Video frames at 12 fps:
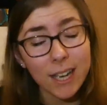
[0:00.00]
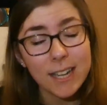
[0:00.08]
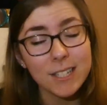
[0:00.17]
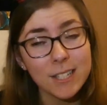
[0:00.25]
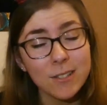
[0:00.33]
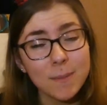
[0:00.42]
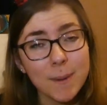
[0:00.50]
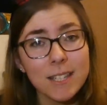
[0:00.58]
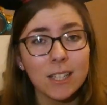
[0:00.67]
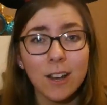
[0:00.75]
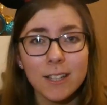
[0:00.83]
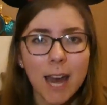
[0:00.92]
and she
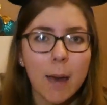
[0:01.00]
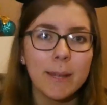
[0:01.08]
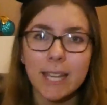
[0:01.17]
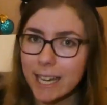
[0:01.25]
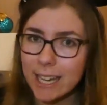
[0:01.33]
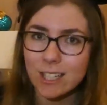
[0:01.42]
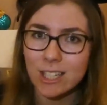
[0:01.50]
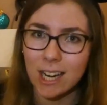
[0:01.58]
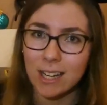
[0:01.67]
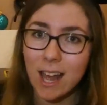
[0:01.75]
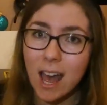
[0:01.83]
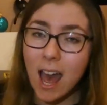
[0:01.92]
spends a lot of time in the kitchen,